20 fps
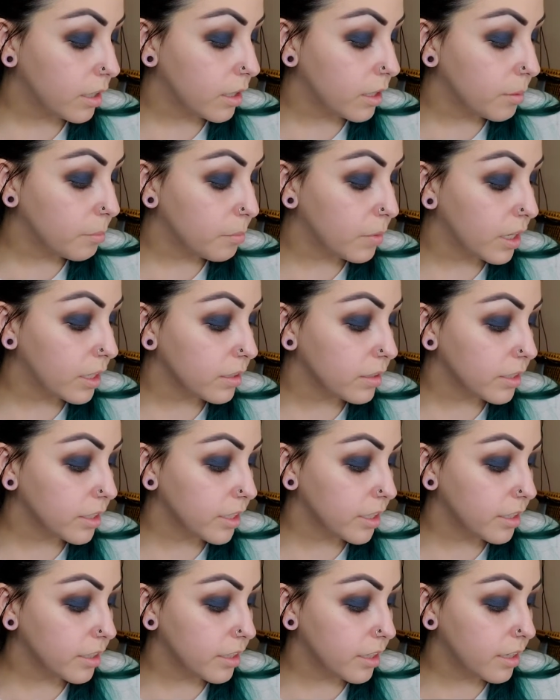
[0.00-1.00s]
muddling
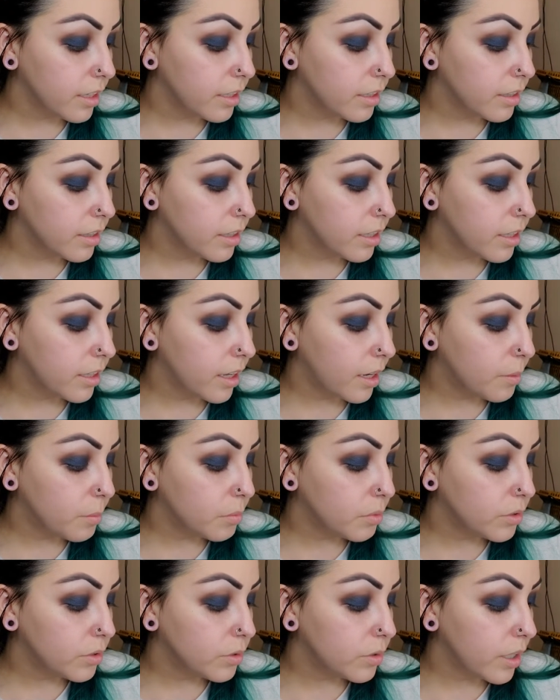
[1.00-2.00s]
in that
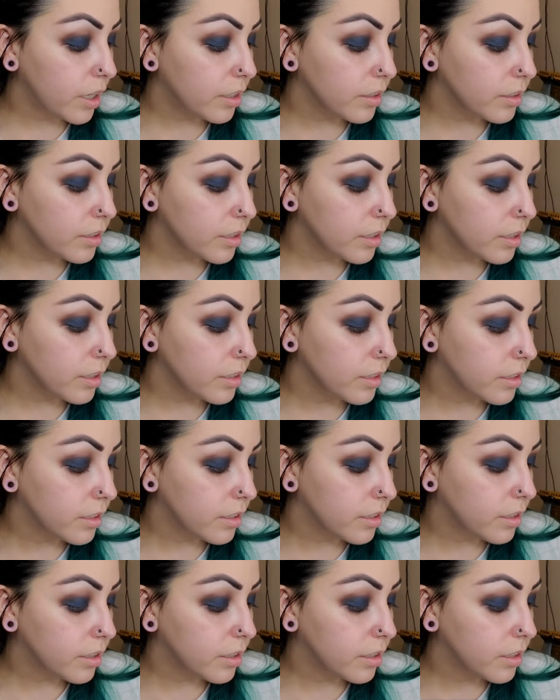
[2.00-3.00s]
blue color,
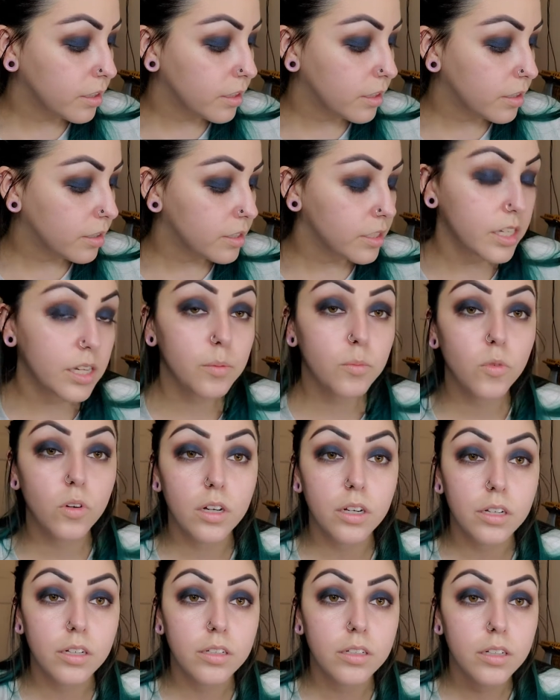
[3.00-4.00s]
same
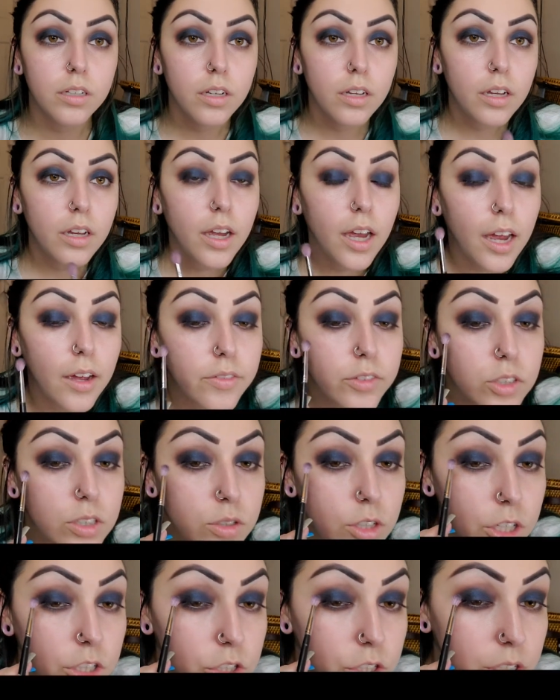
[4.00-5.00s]
one, haven't
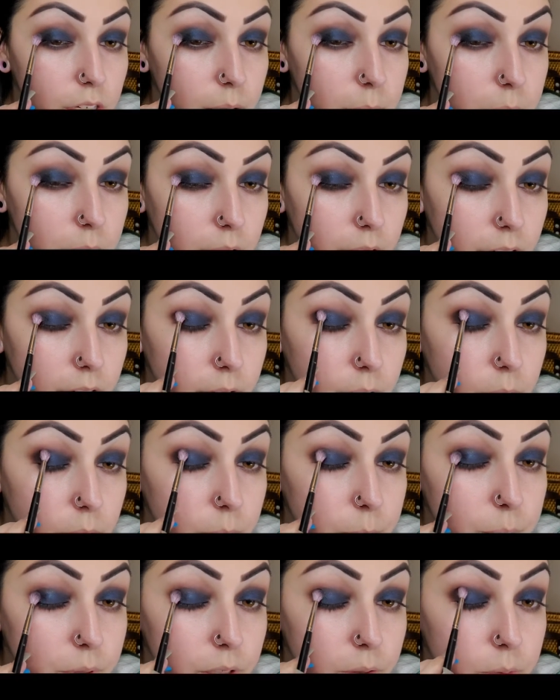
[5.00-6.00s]
changed it up yet,
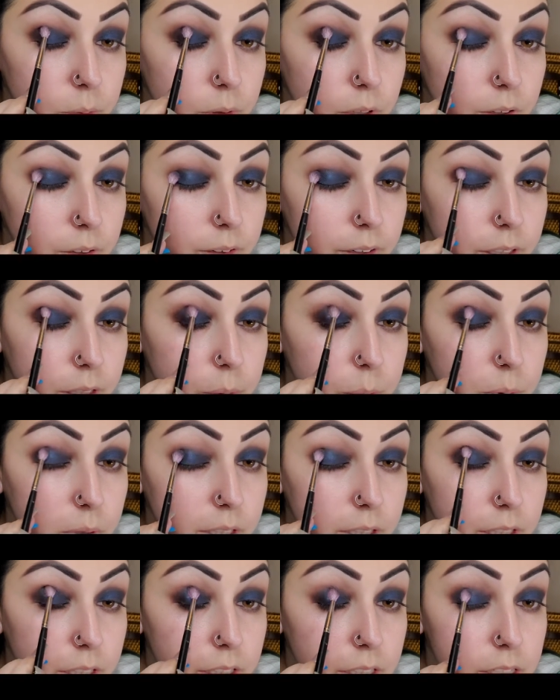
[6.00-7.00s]
but we're going to
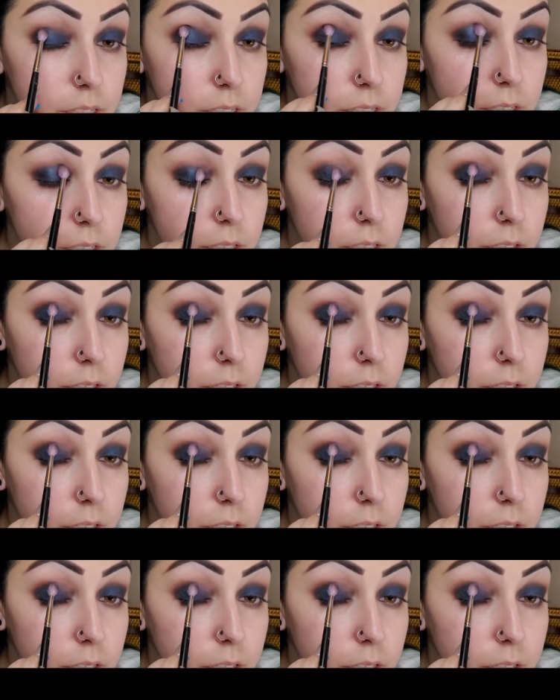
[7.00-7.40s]
put this